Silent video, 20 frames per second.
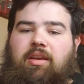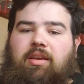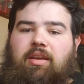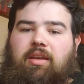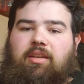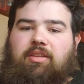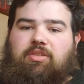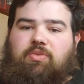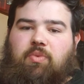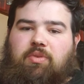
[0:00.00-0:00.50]

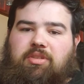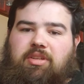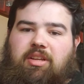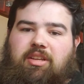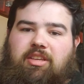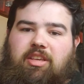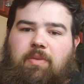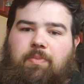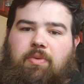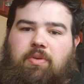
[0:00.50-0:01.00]
is what's going
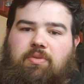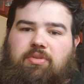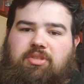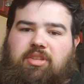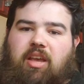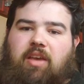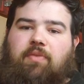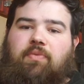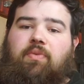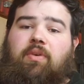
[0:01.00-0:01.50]
to keep you
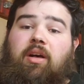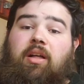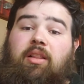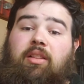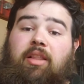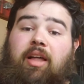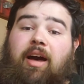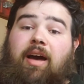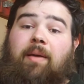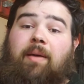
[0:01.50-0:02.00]
safe a
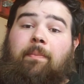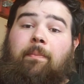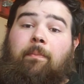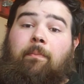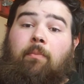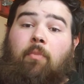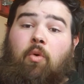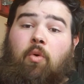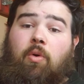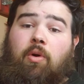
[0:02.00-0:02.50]
lot
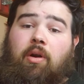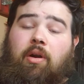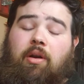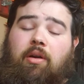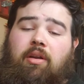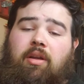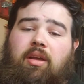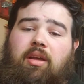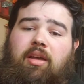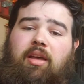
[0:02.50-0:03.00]
more
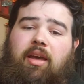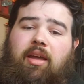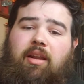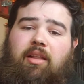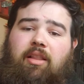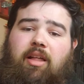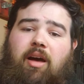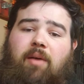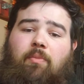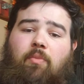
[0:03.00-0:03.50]
and a
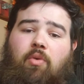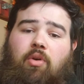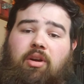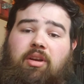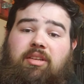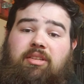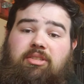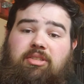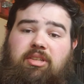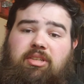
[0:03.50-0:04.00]
lot more
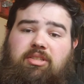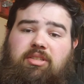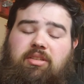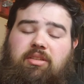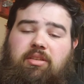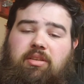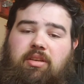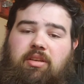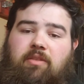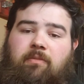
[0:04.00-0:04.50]

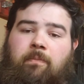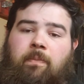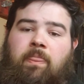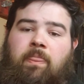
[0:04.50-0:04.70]
consistently